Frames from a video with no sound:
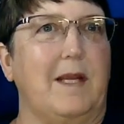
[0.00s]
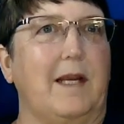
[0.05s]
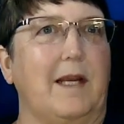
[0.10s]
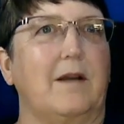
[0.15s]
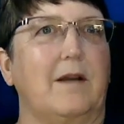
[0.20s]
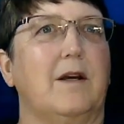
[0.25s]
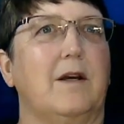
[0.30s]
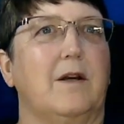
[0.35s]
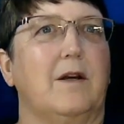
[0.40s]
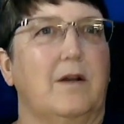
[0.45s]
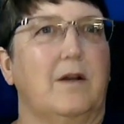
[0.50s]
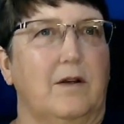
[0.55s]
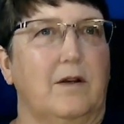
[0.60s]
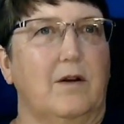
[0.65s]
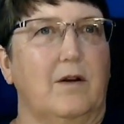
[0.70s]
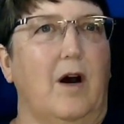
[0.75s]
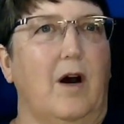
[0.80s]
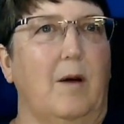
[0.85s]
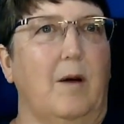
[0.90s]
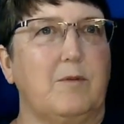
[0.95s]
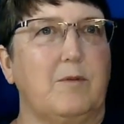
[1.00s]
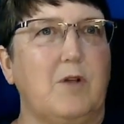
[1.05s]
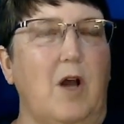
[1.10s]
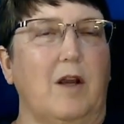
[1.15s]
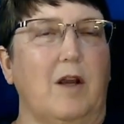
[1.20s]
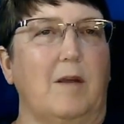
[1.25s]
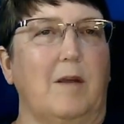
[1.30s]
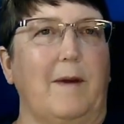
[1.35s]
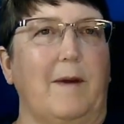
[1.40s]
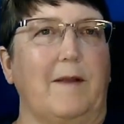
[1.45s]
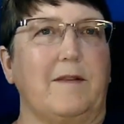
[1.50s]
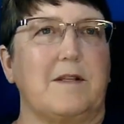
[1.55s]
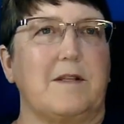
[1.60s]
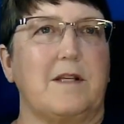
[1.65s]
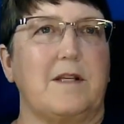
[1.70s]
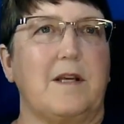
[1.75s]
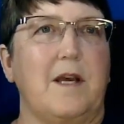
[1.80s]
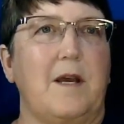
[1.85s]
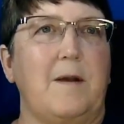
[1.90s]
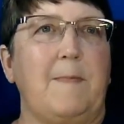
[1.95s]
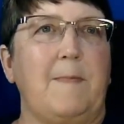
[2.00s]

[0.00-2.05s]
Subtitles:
meeting talking about this.